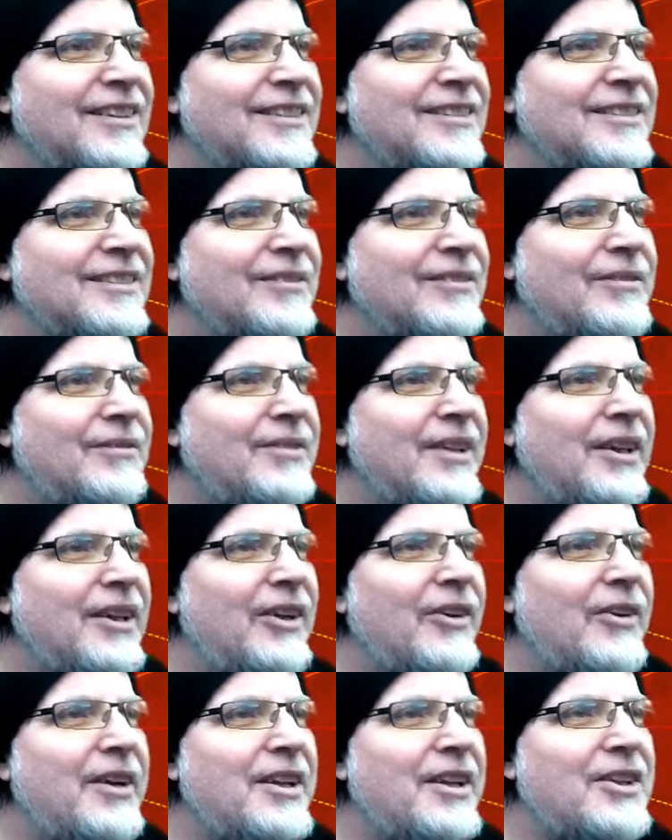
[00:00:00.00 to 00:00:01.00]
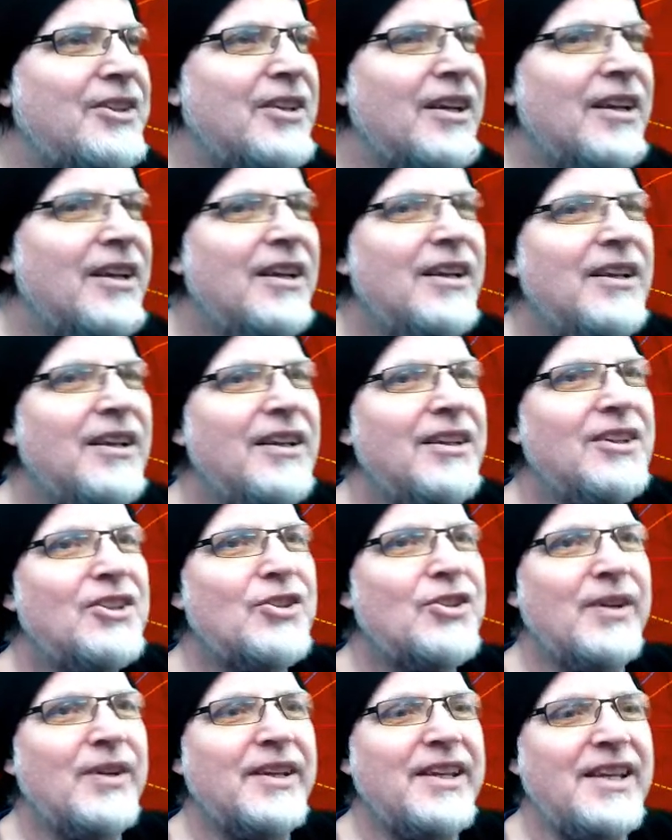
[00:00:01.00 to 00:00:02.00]
very
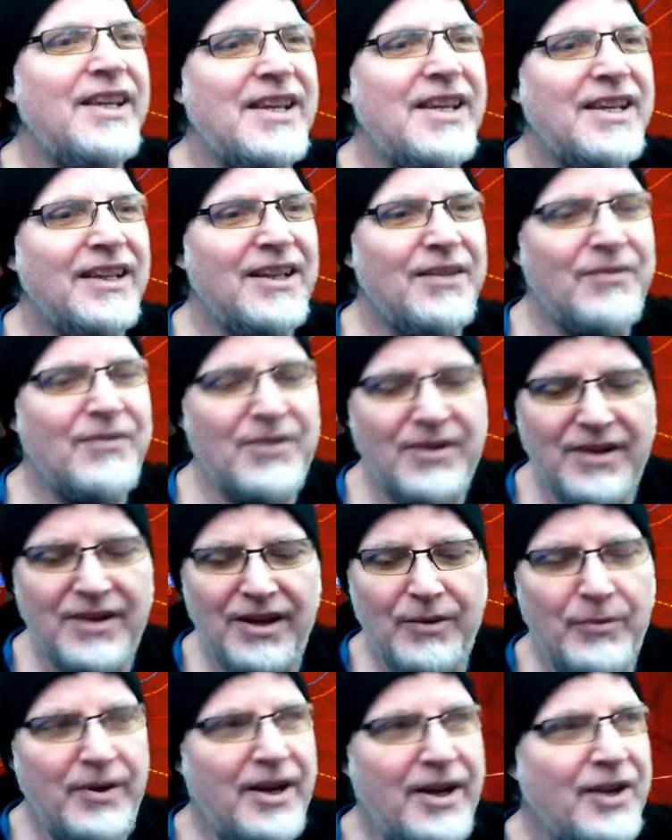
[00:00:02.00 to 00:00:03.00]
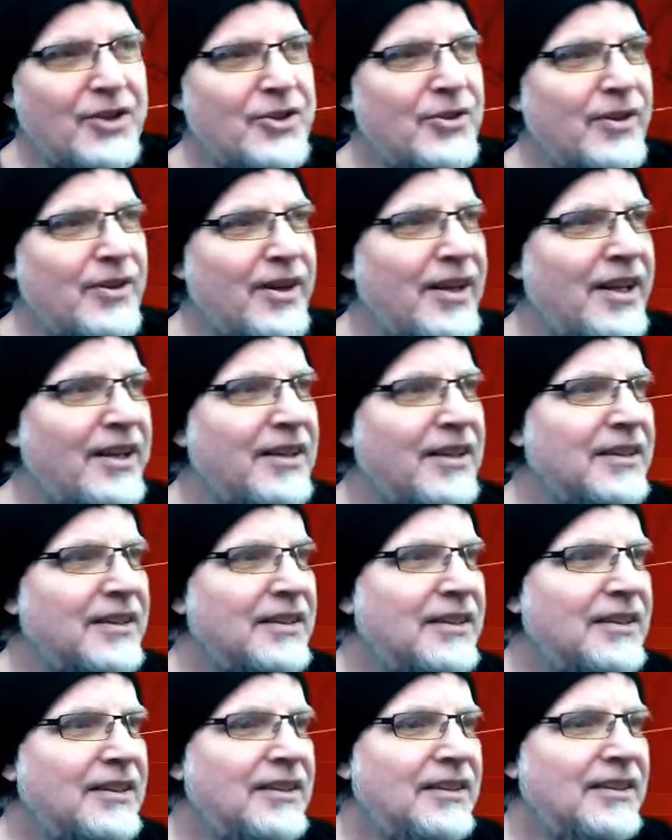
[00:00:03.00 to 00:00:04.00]
tricky if you're not range trading
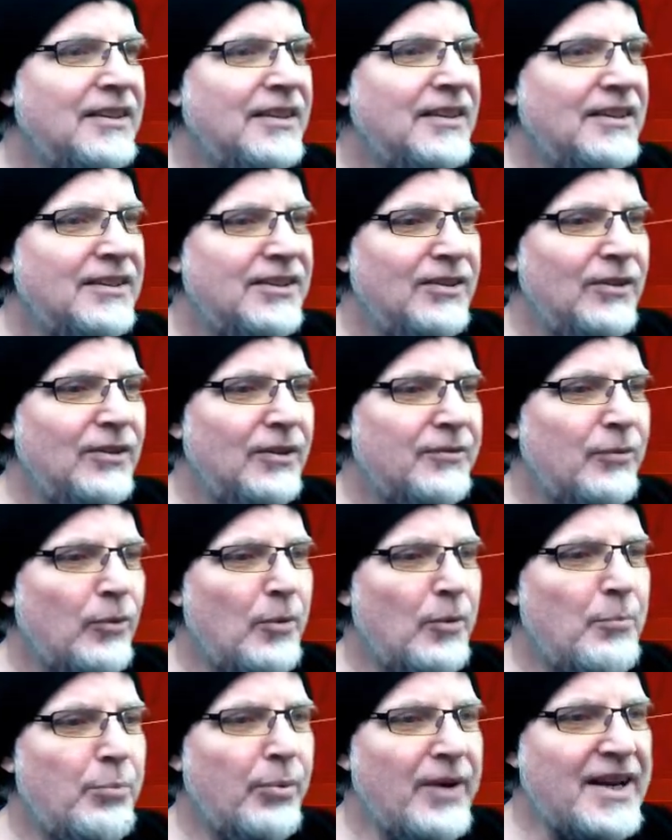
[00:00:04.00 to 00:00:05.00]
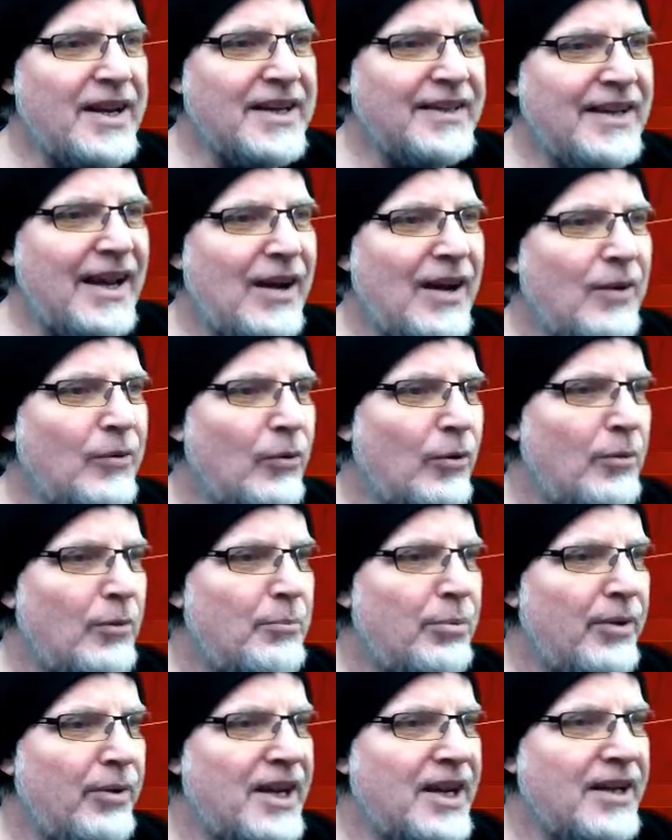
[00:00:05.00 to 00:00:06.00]
to look for a breakdown or a
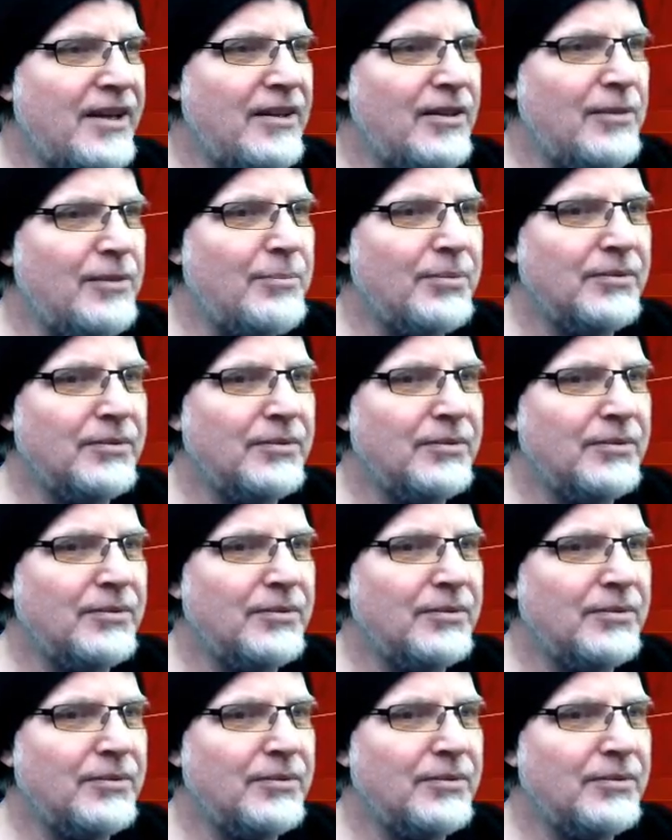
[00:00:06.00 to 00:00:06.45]
breakup.